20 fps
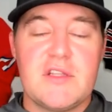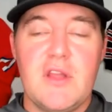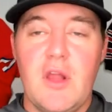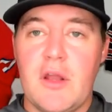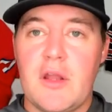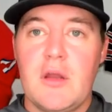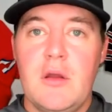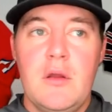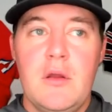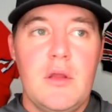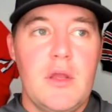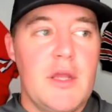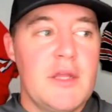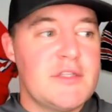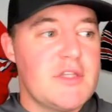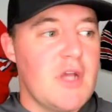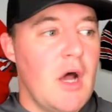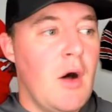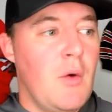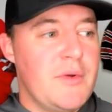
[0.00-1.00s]
Look,
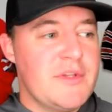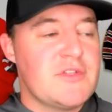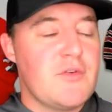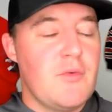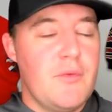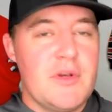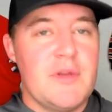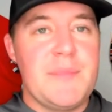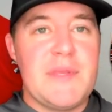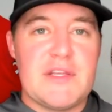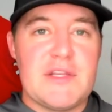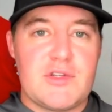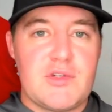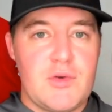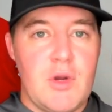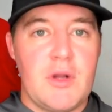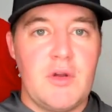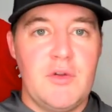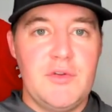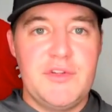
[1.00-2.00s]
it's always going to be a
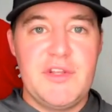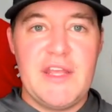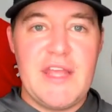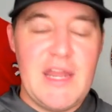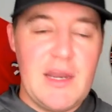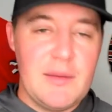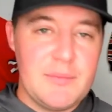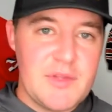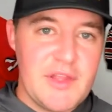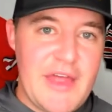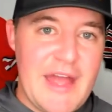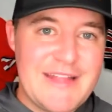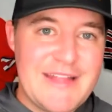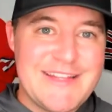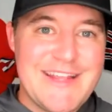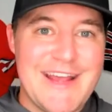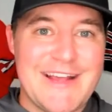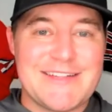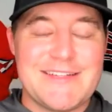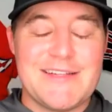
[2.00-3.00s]
struggle to get up to that
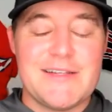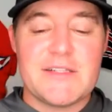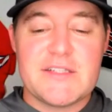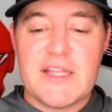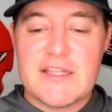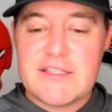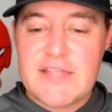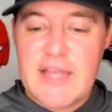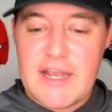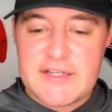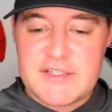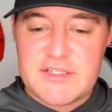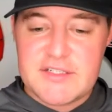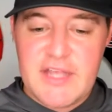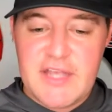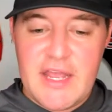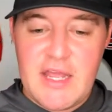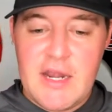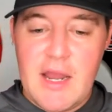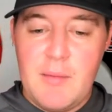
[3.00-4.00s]
Texas, that Texas
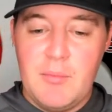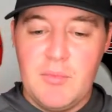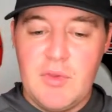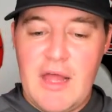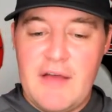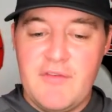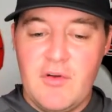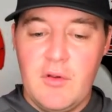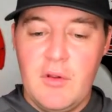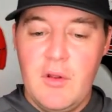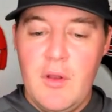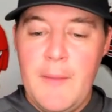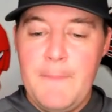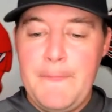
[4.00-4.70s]
A&M level.